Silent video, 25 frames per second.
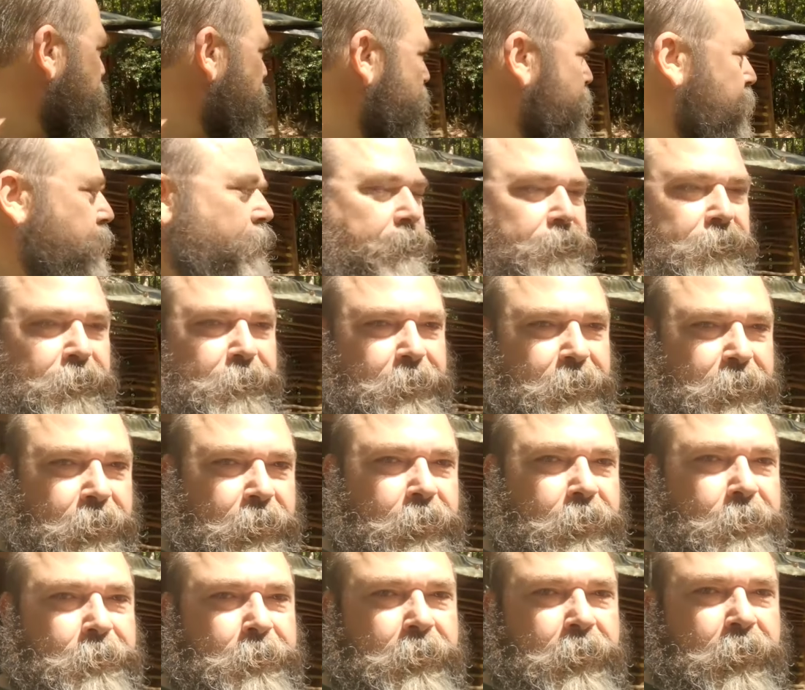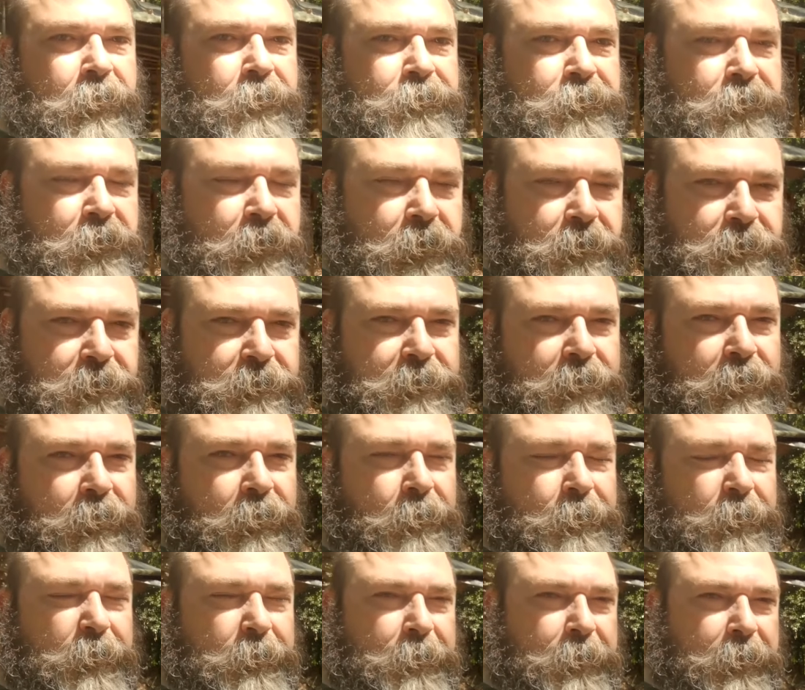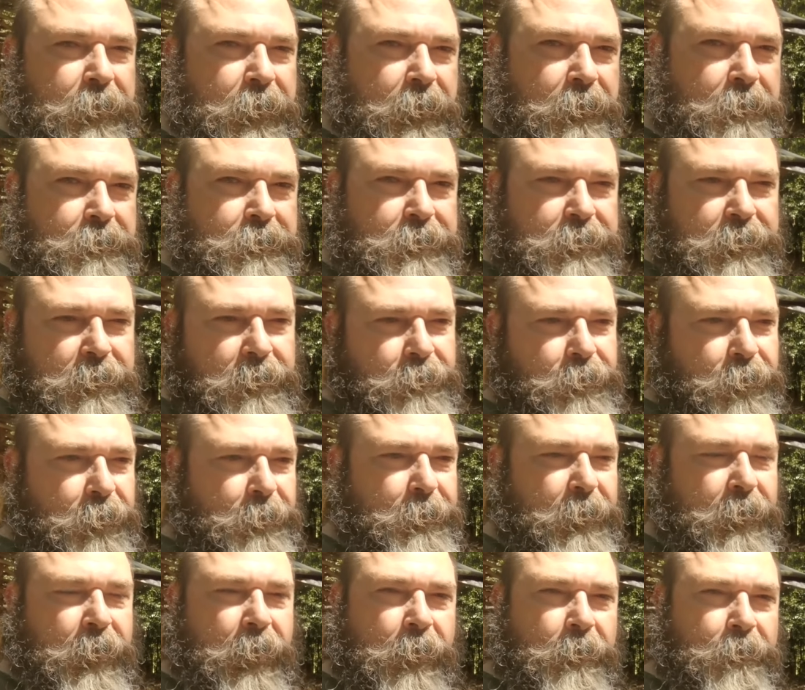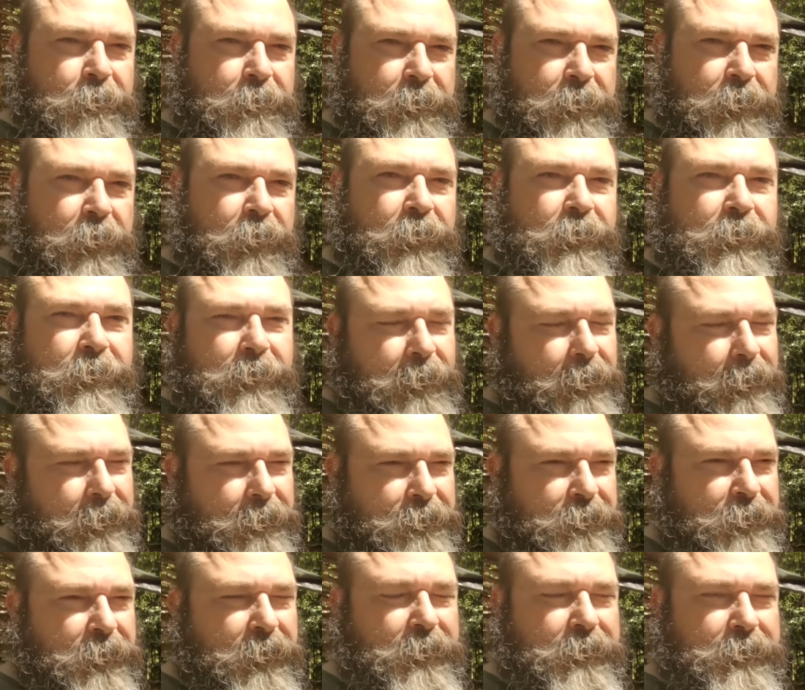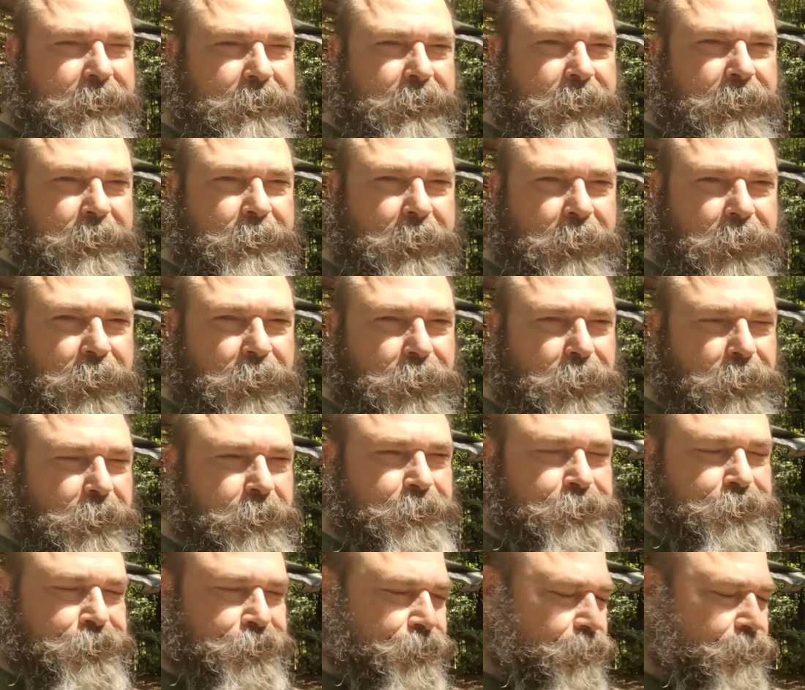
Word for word: We should give him a name, and hopefully over time he becomes, we become kind of like friends. That'd be cool.